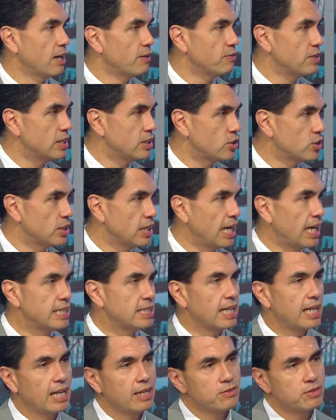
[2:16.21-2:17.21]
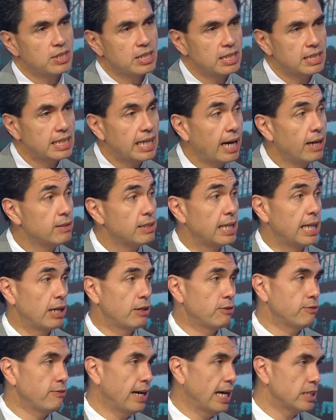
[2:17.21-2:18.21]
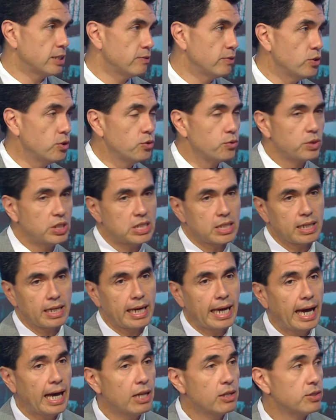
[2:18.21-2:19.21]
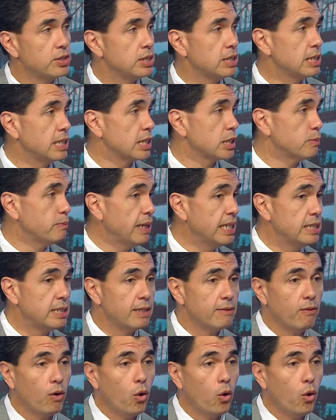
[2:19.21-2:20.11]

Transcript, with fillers: lot of internet, a lot of sitting down, a lot of fast food, rich in calories, inexpensive,